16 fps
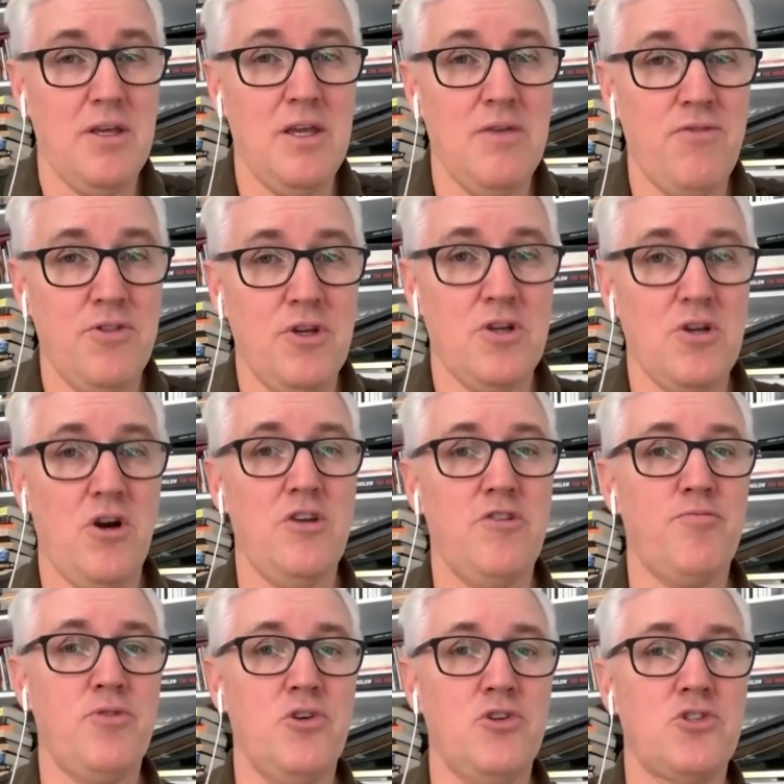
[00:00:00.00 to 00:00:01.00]
given the kind
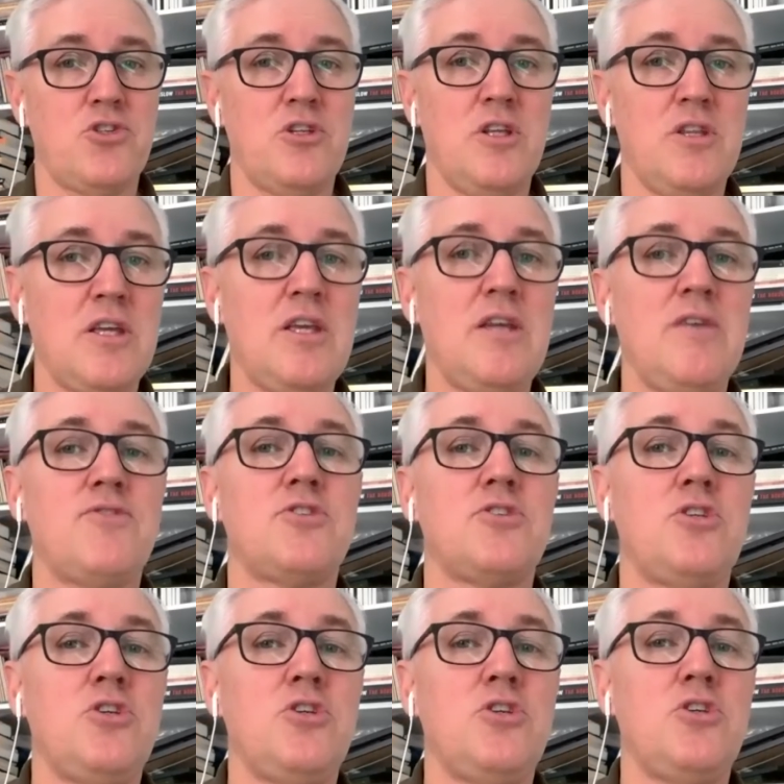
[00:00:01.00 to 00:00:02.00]
of person and the gifts
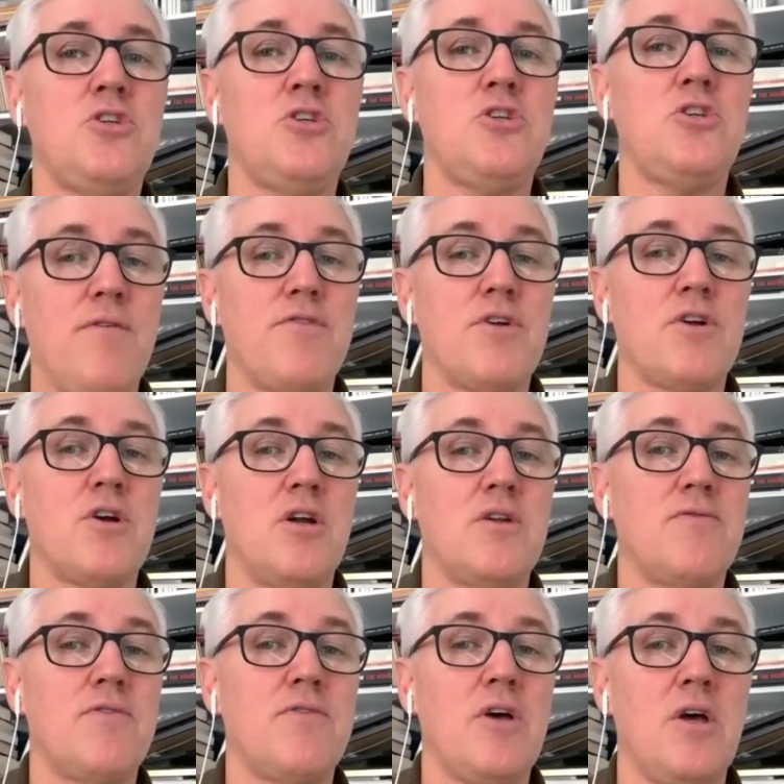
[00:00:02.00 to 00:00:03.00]
you have, the
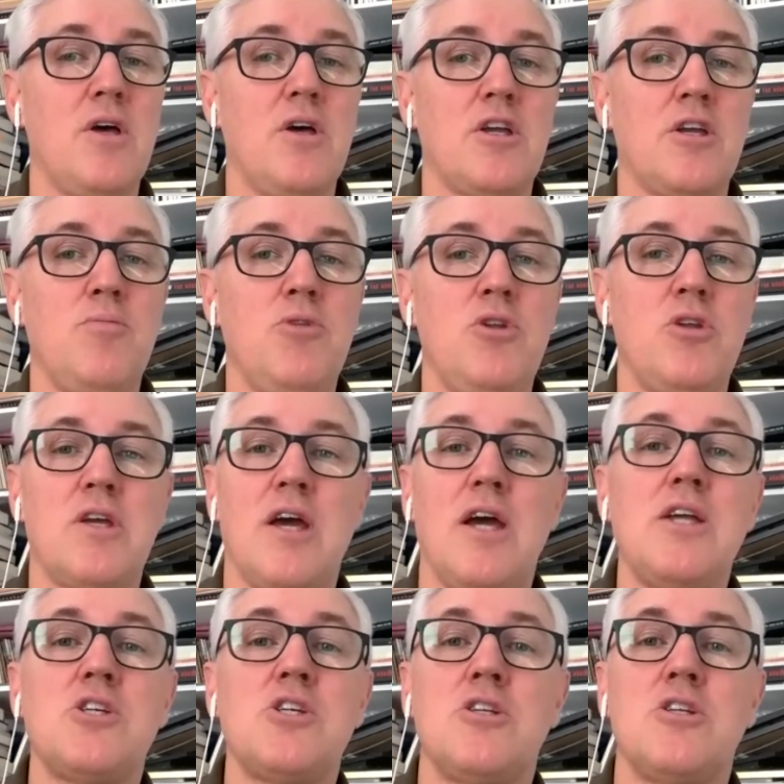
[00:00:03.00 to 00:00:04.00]
kind of
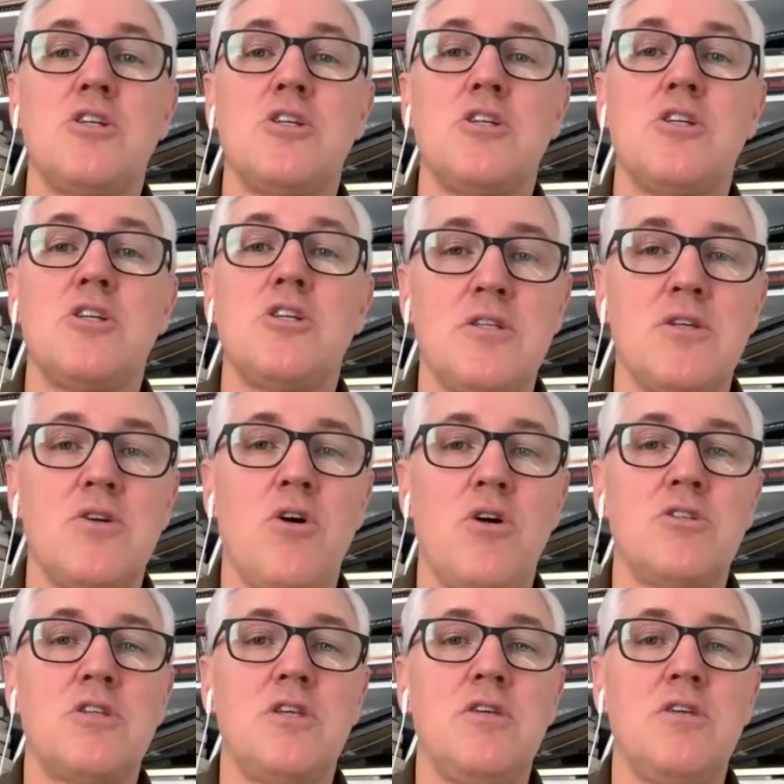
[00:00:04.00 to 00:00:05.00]
communication abilities that
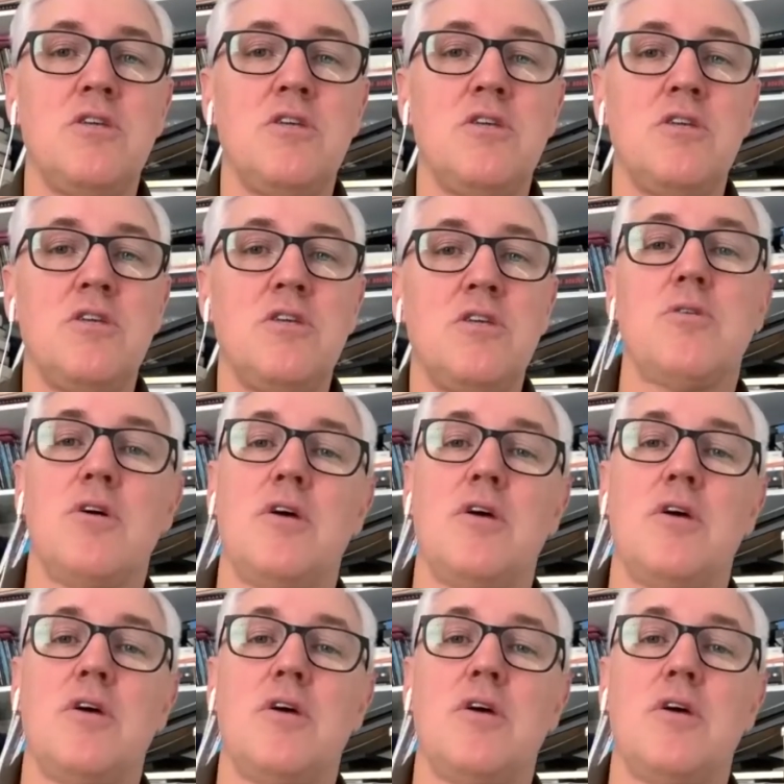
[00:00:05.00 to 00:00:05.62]
God has given you,